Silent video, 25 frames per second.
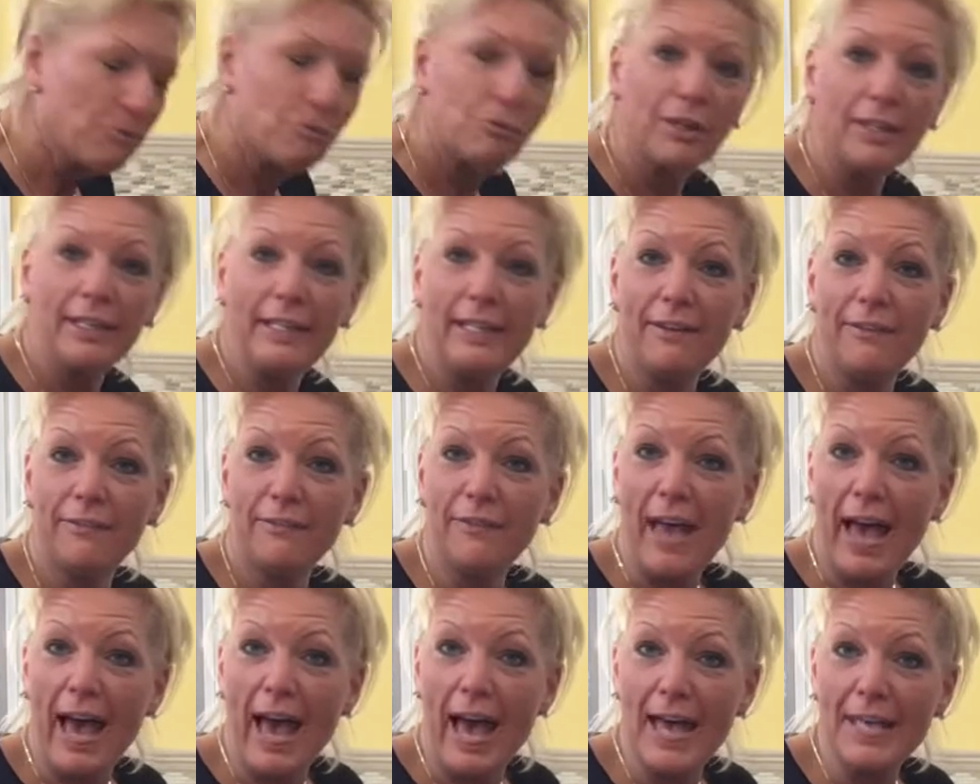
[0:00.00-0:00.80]
really
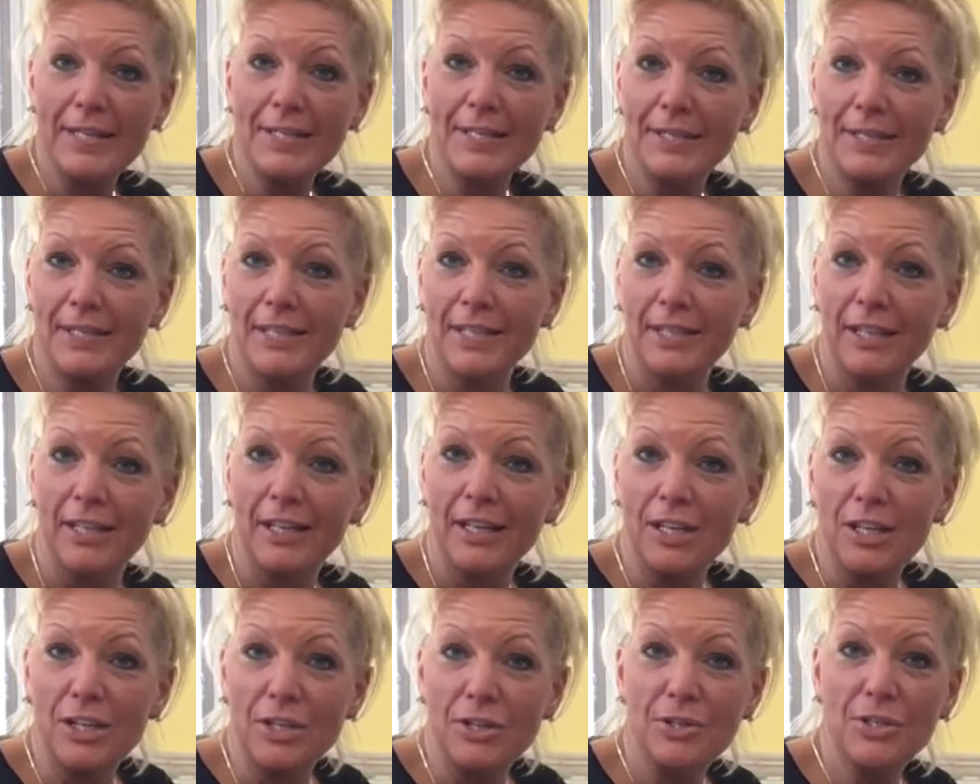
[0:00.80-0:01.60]
fast.
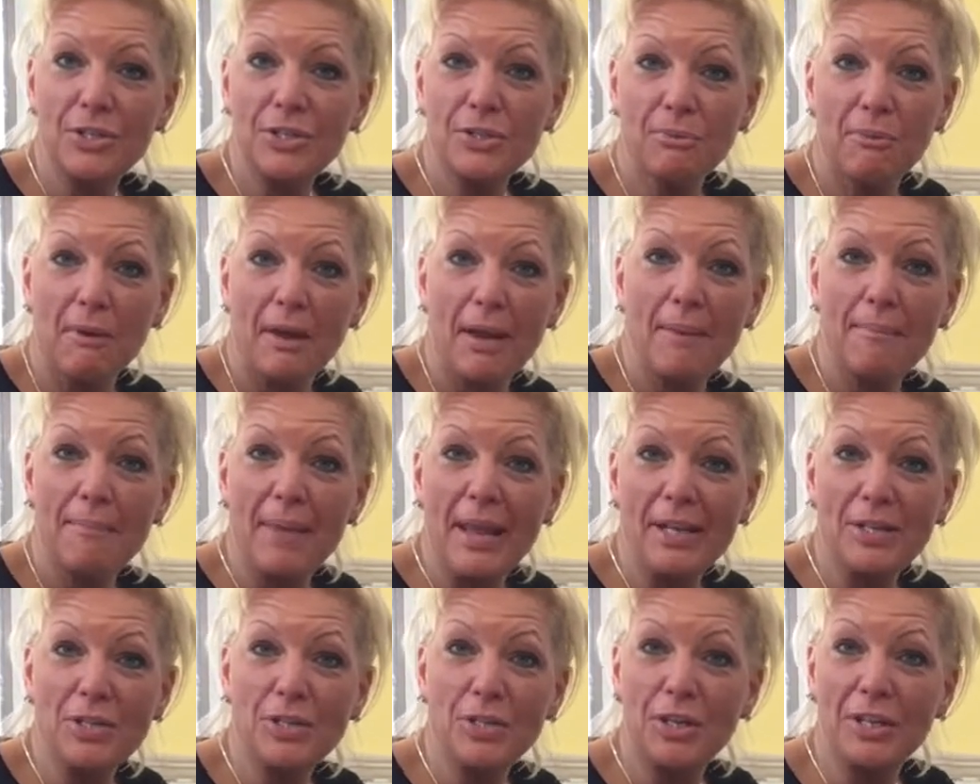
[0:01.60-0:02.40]
You just want to
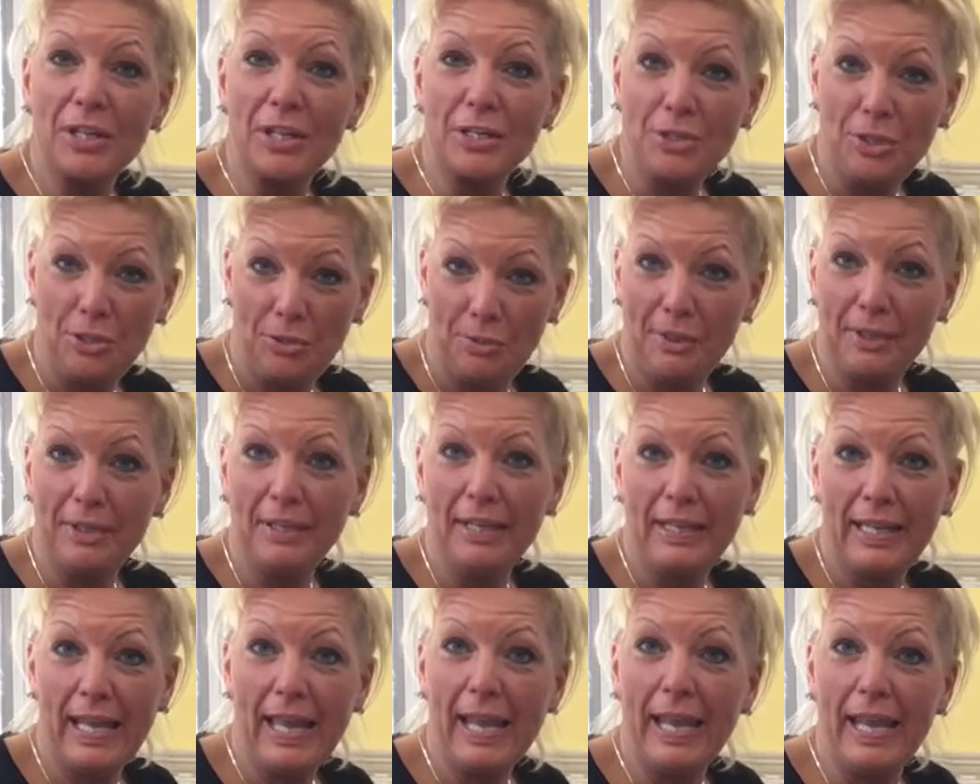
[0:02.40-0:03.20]
make sure that you
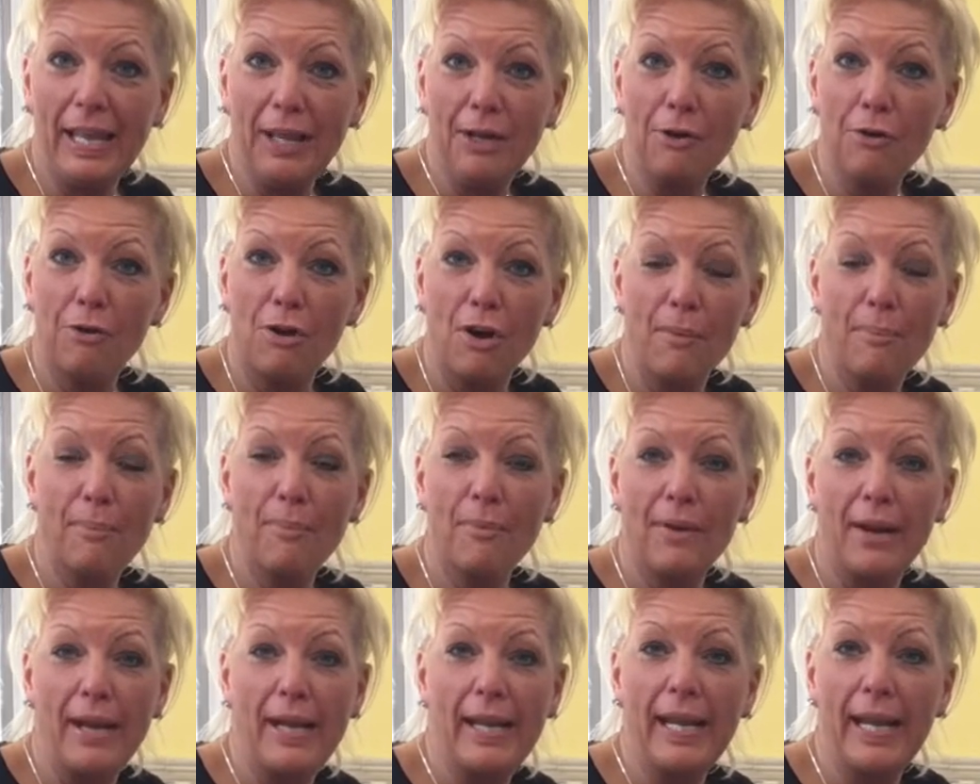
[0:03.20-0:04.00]
get it
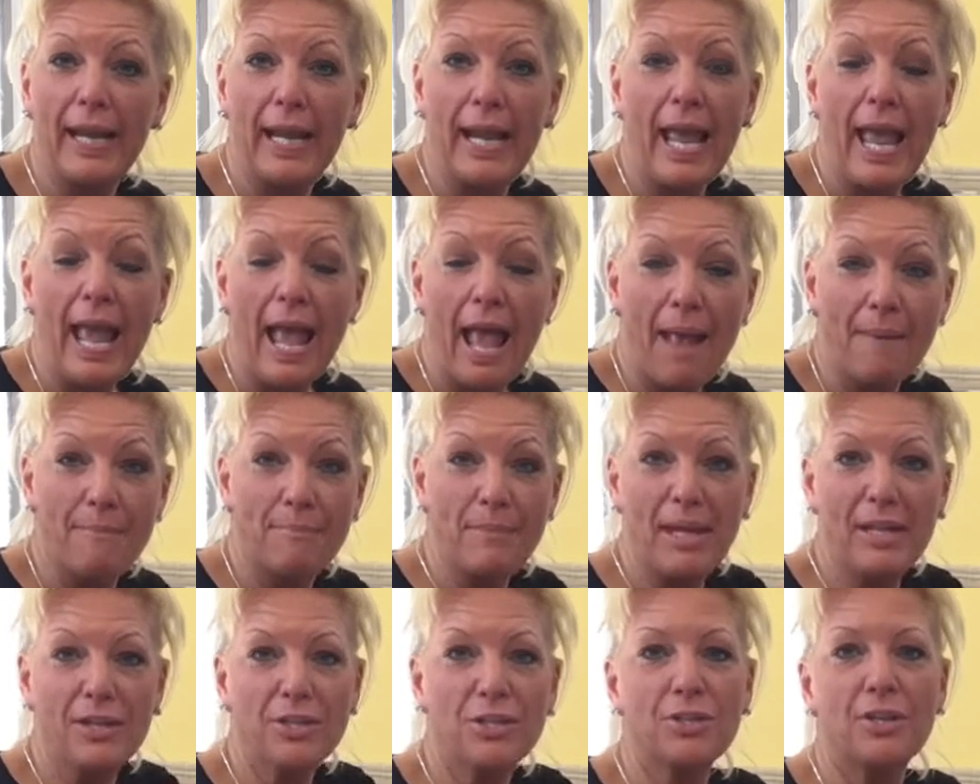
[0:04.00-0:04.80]
incorporated and
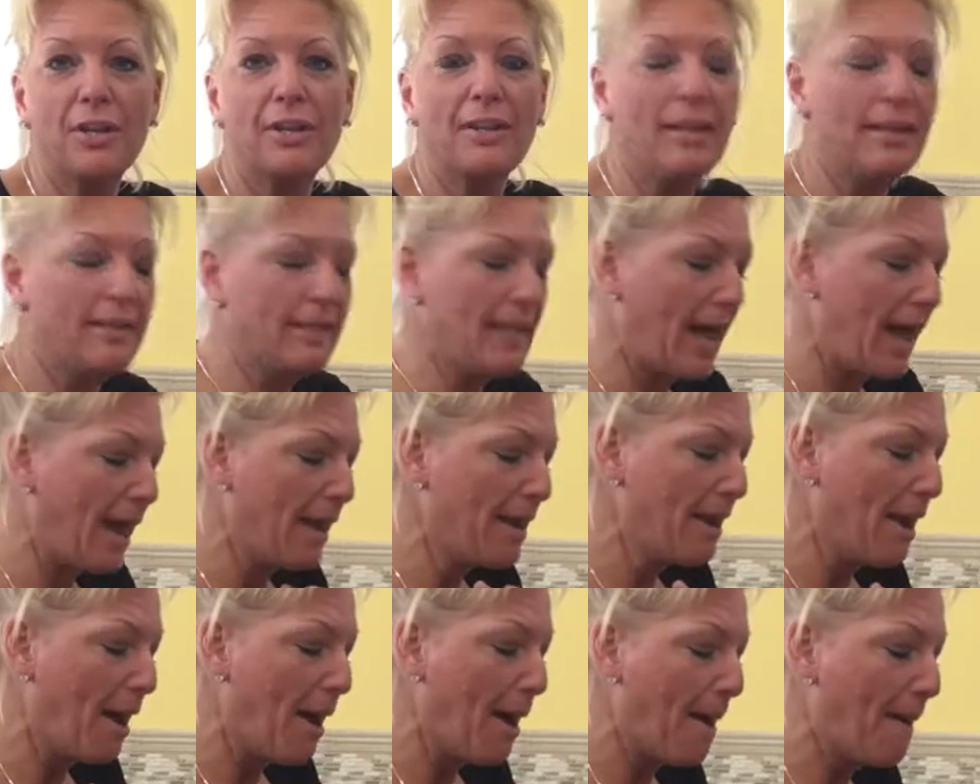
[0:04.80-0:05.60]
make sure that
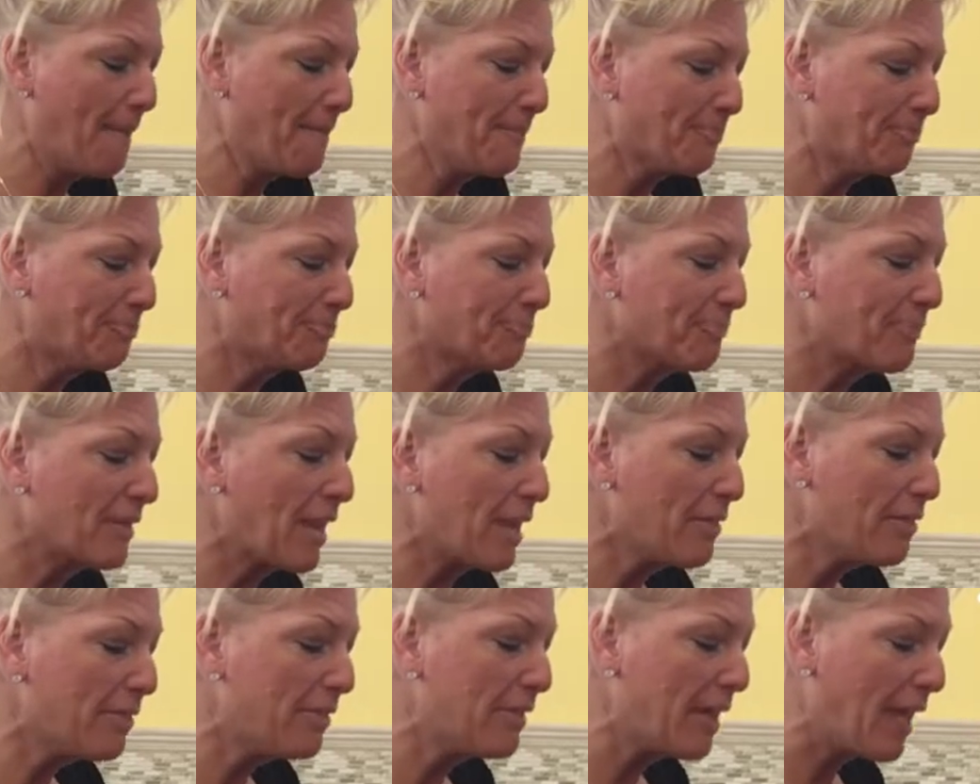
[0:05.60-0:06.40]
that um,
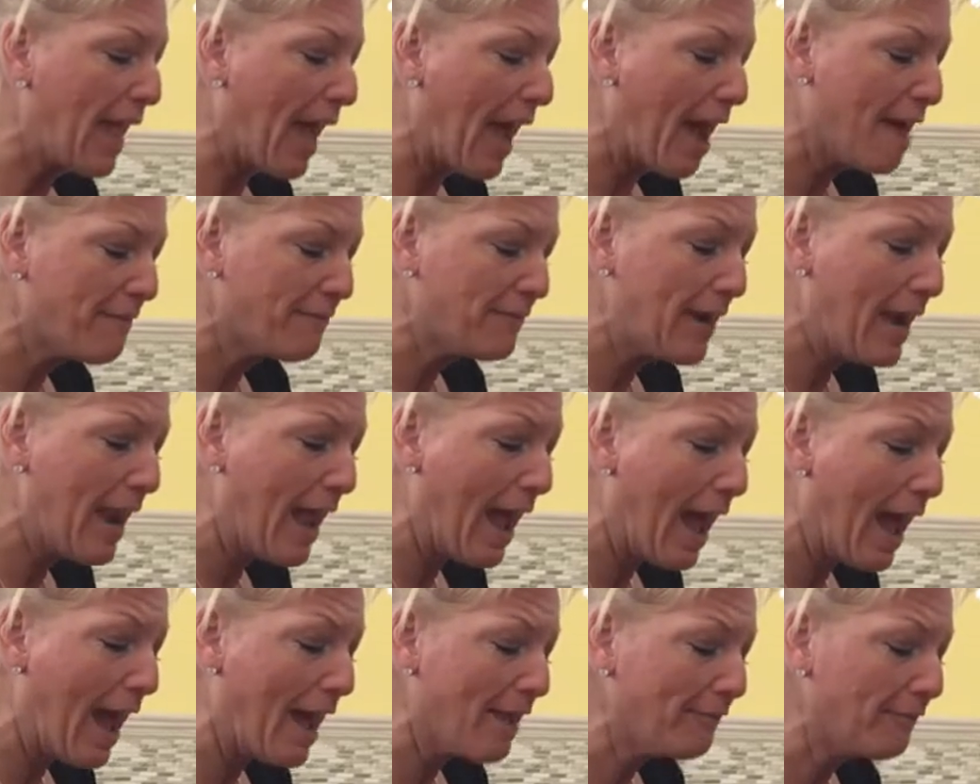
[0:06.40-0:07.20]
the half and
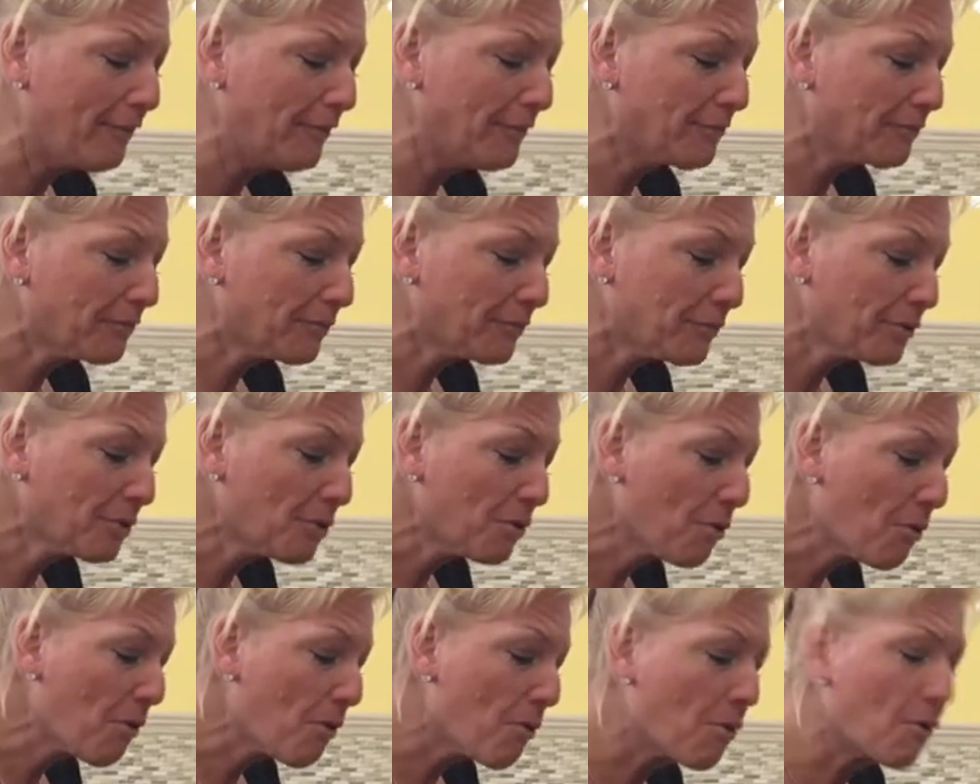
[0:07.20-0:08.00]
half
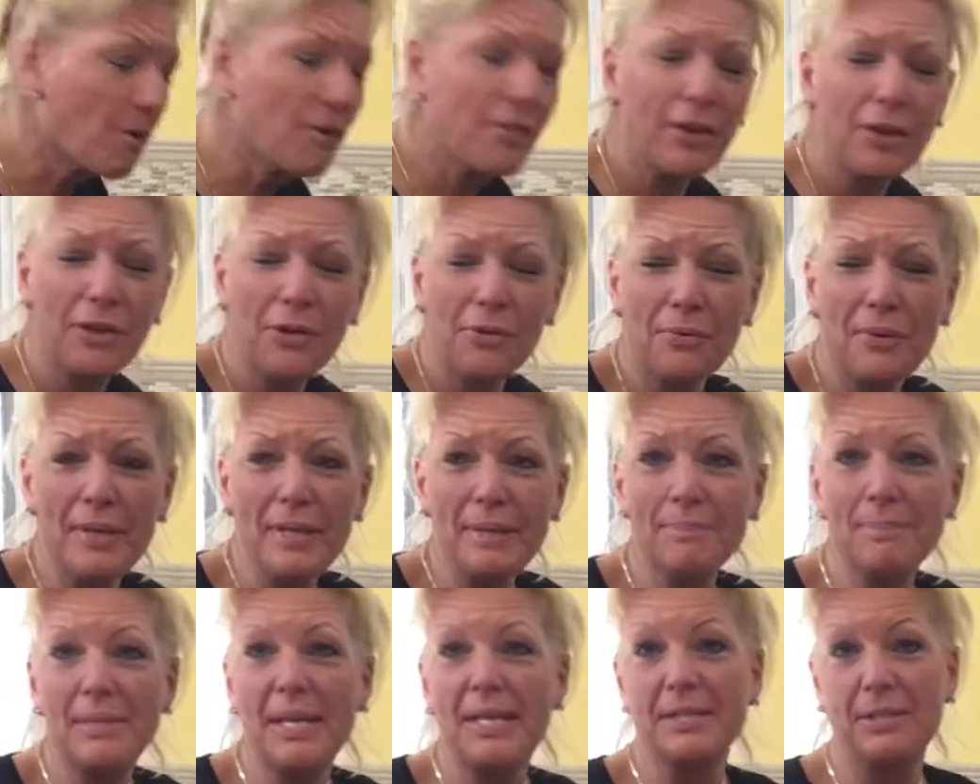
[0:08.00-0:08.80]
or the
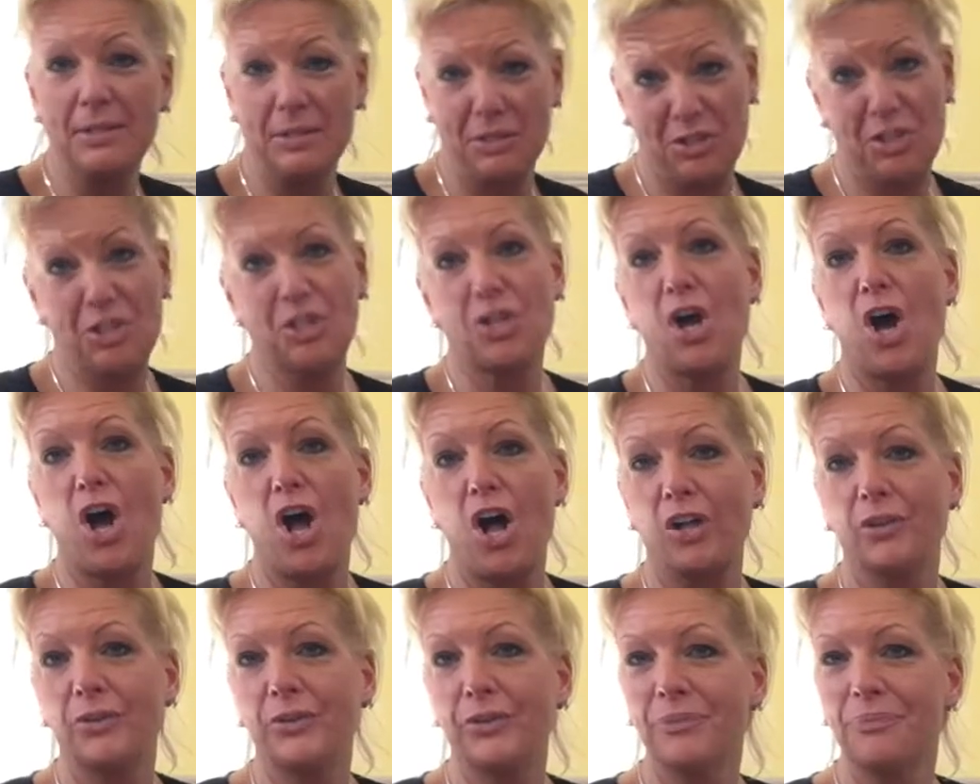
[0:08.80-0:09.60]
cream doesn't
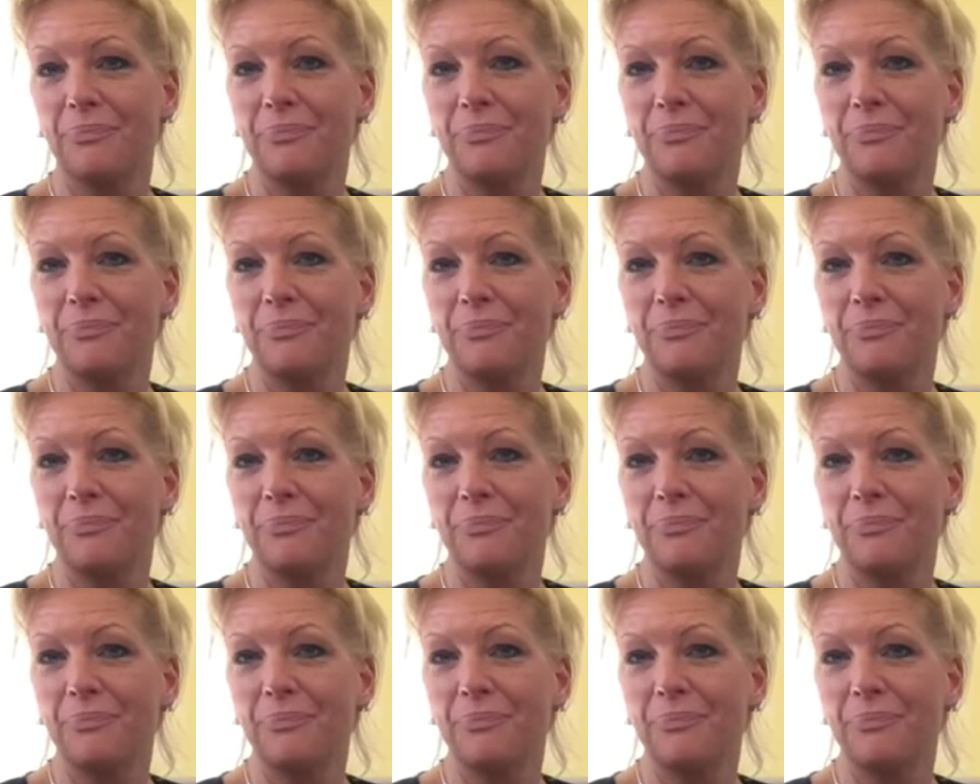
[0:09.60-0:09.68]
scald.